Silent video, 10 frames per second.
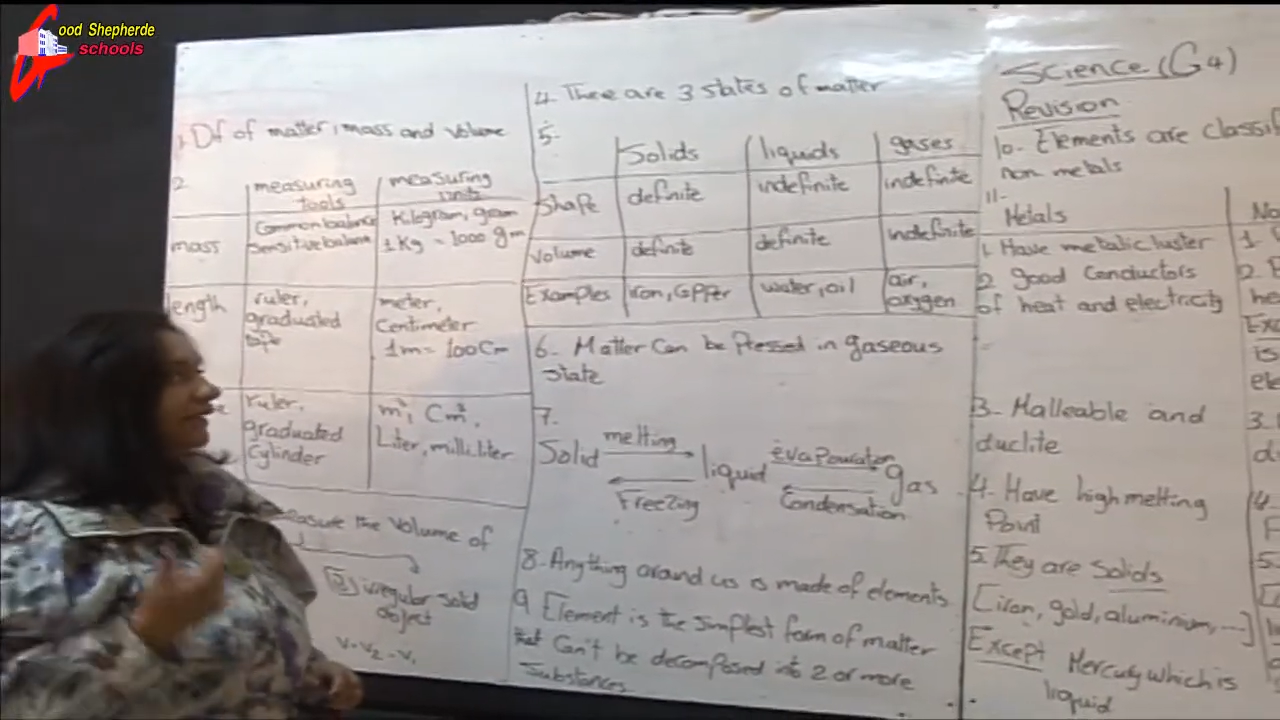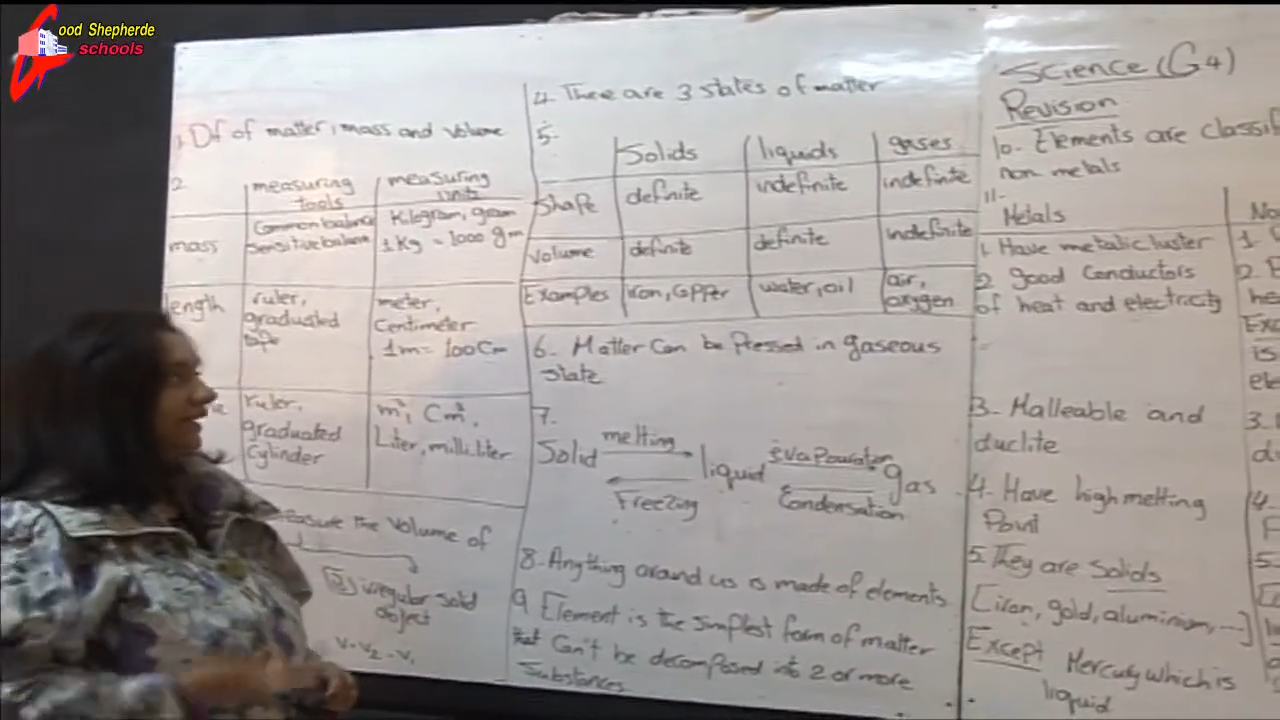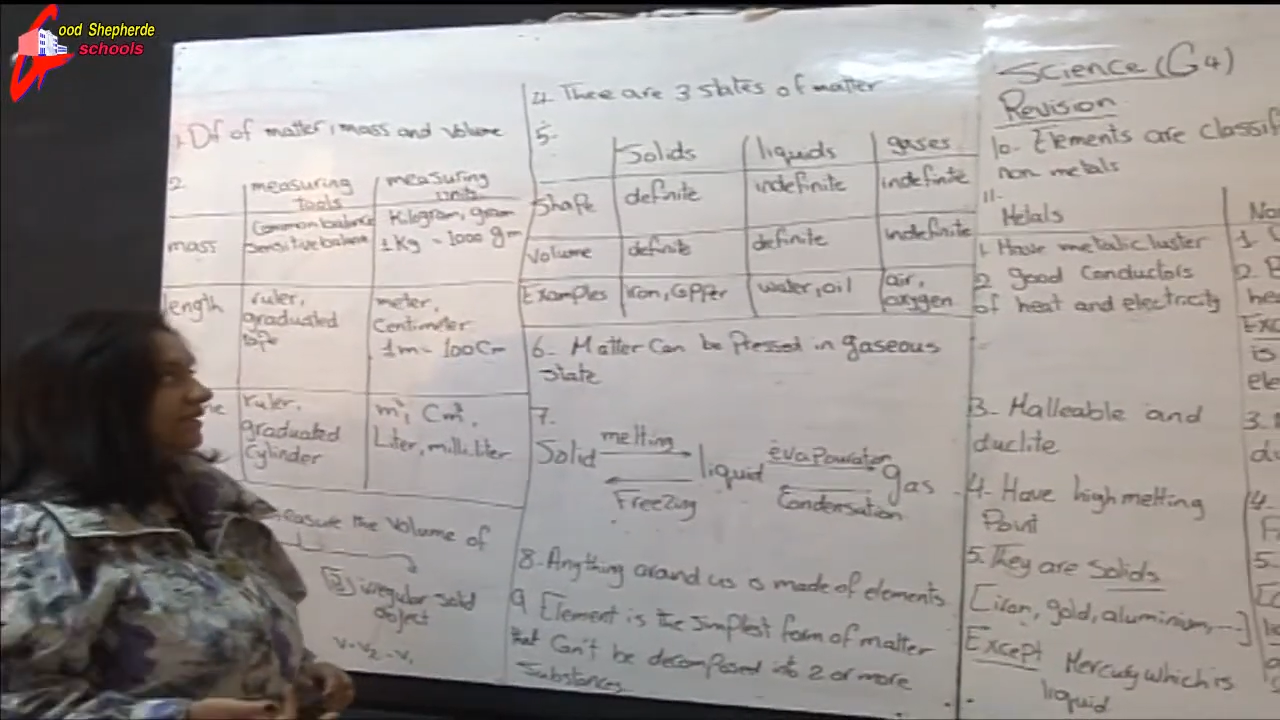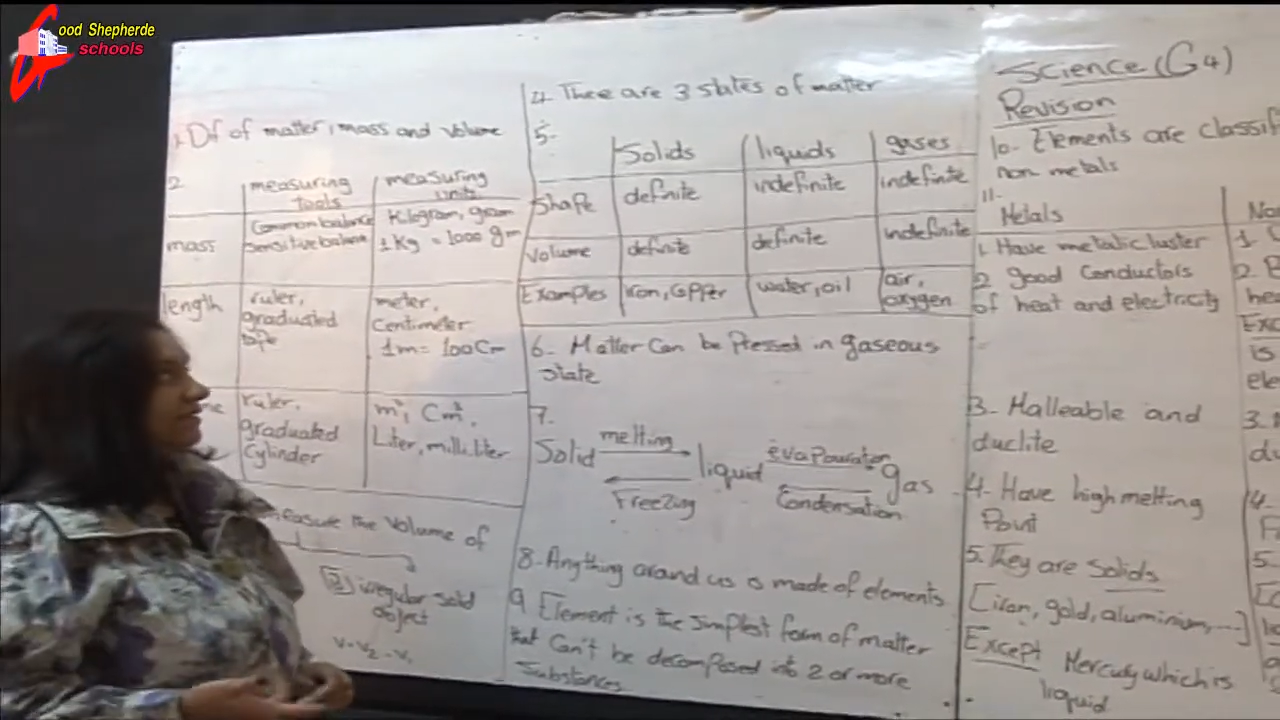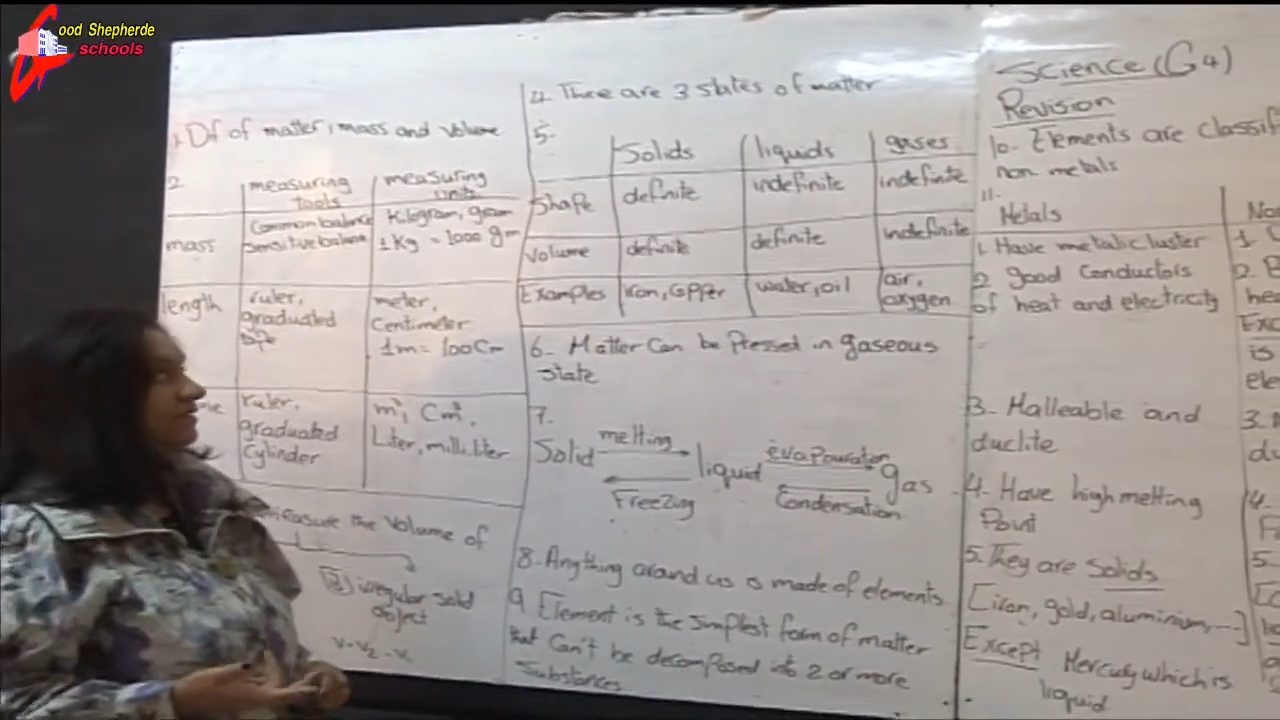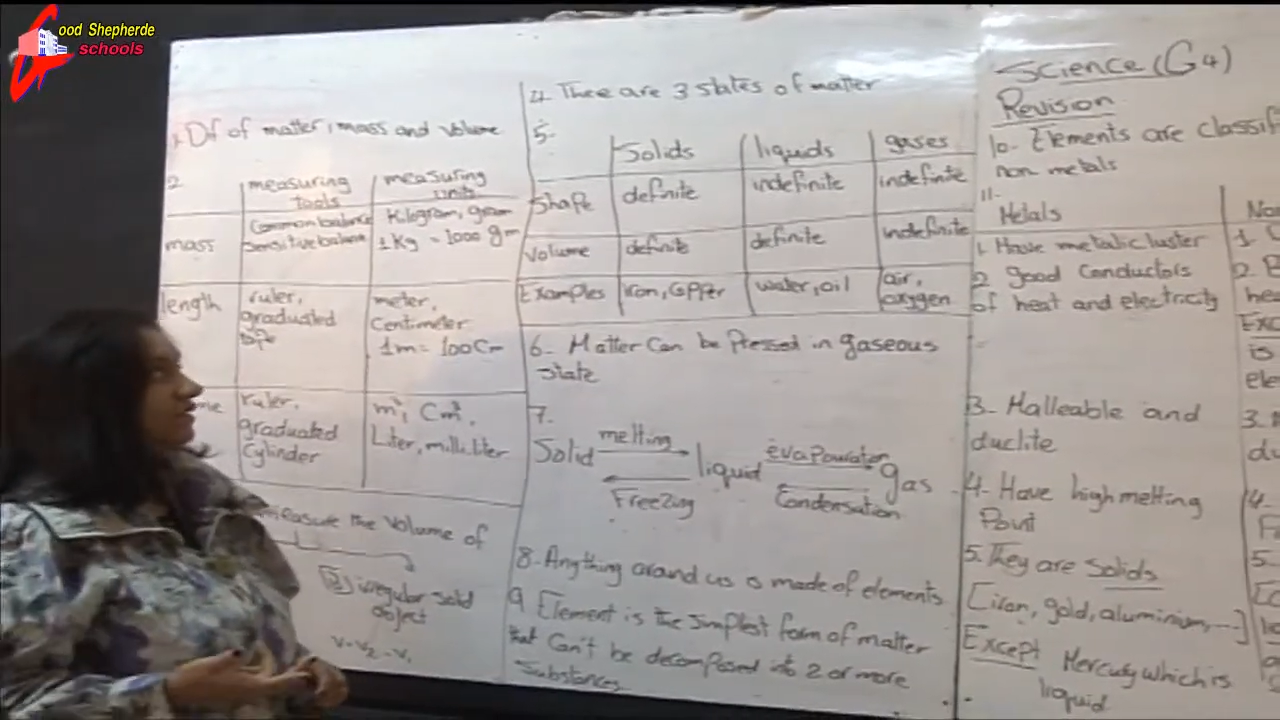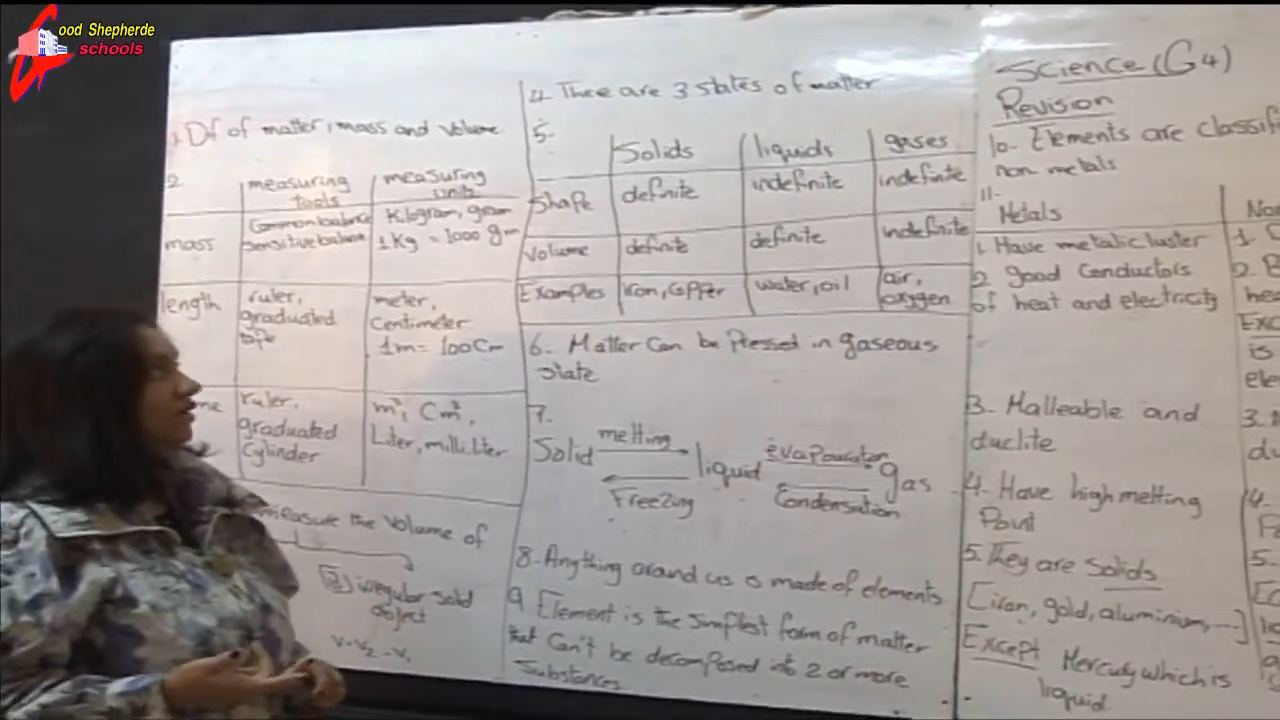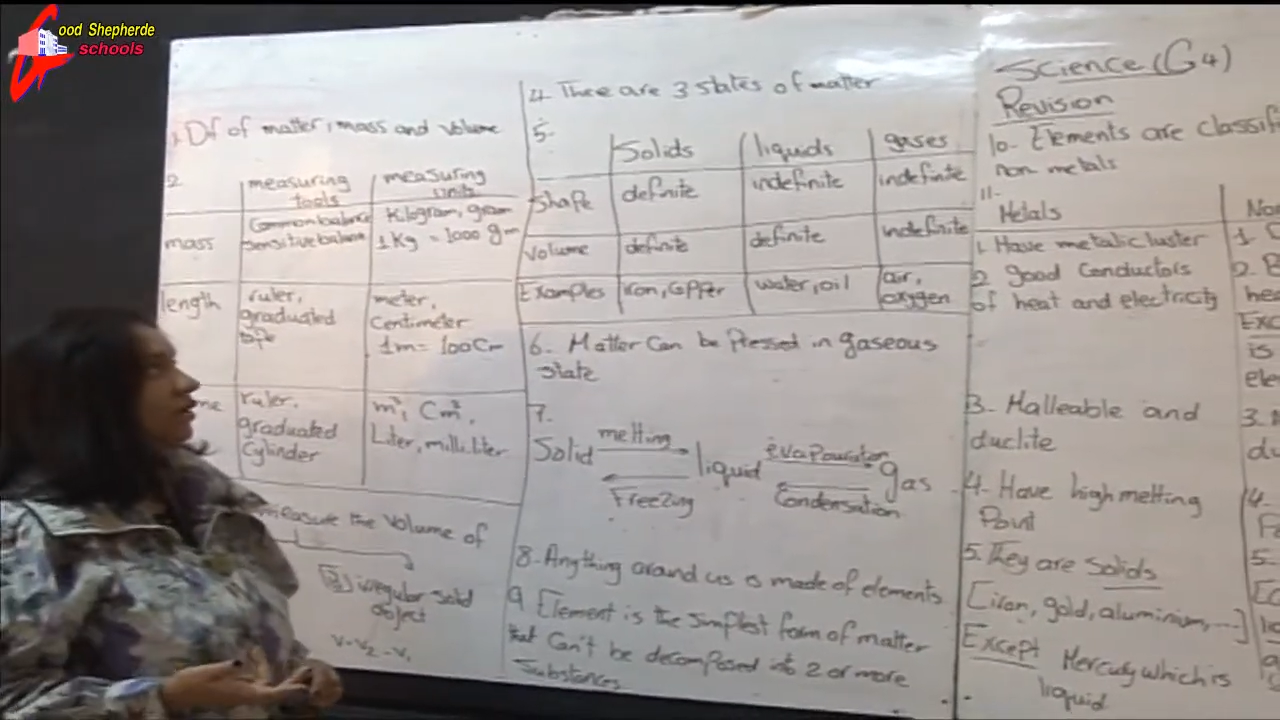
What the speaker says: gas.